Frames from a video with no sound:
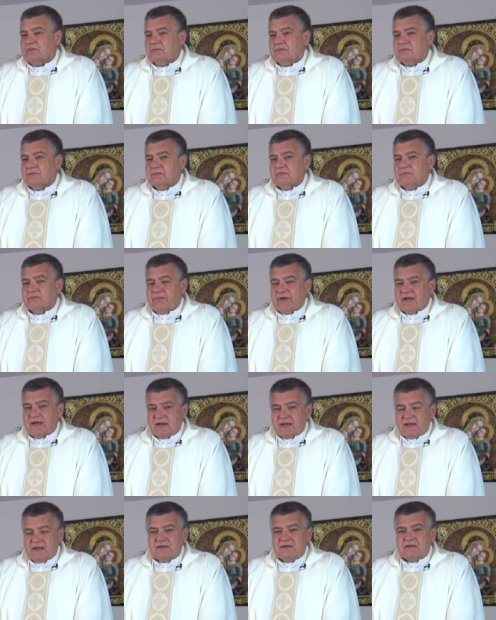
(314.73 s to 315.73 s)
For you
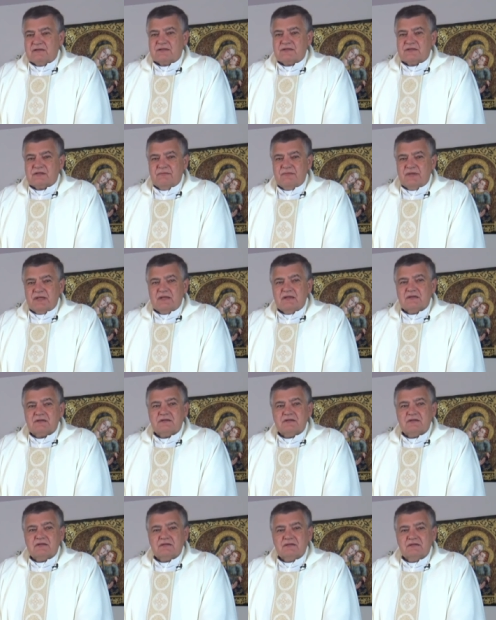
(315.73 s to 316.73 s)
should come into
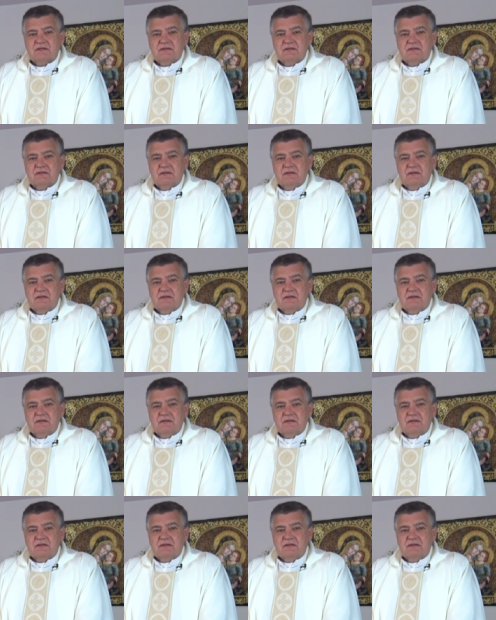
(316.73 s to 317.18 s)
my house.